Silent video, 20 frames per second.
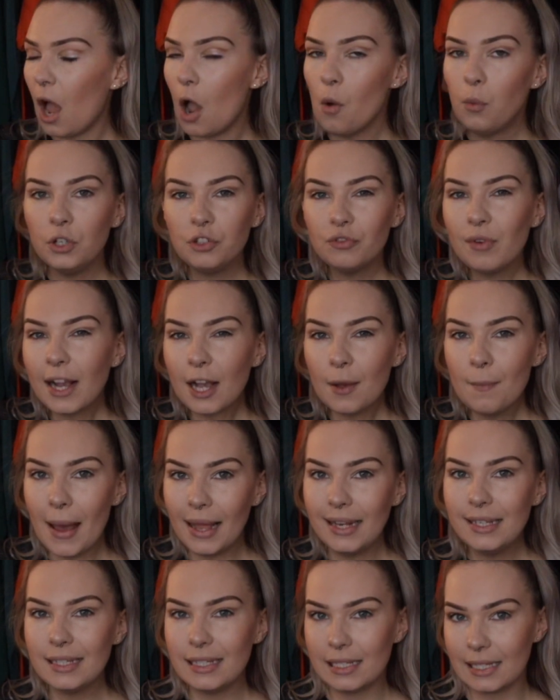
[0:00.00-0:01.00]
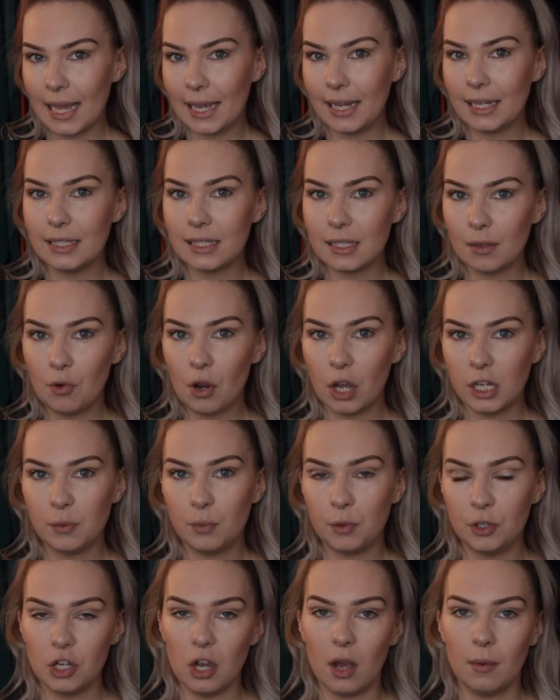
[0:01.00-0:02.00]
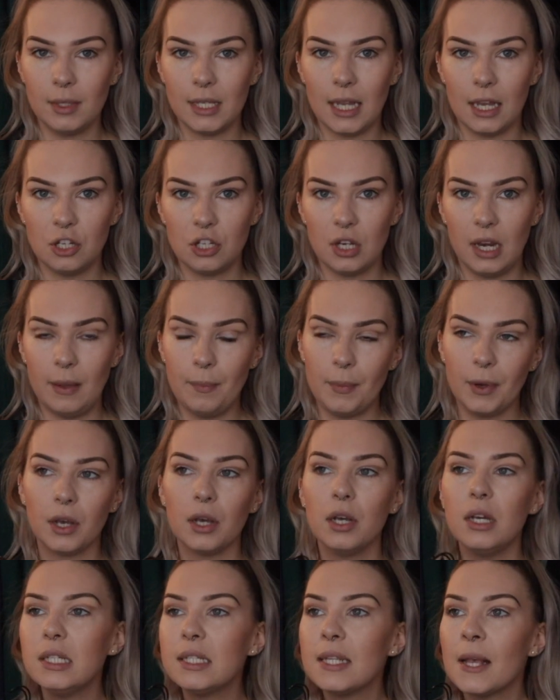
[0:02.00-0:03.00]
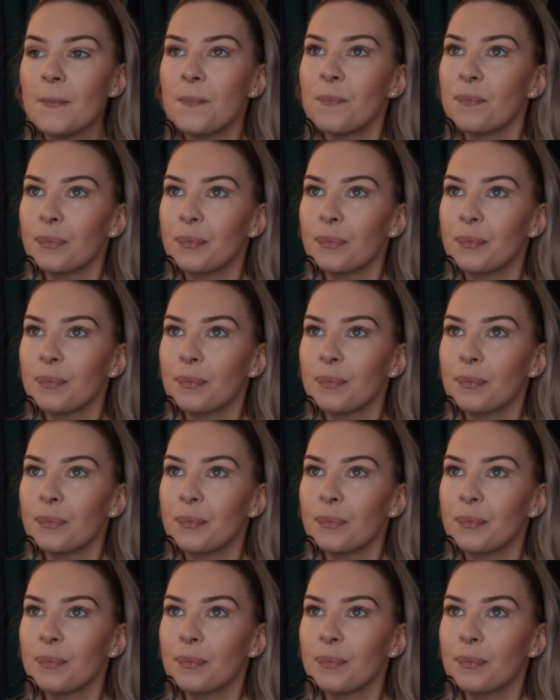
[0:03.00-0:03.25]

I would recommend taking some nice pyjamas actually, because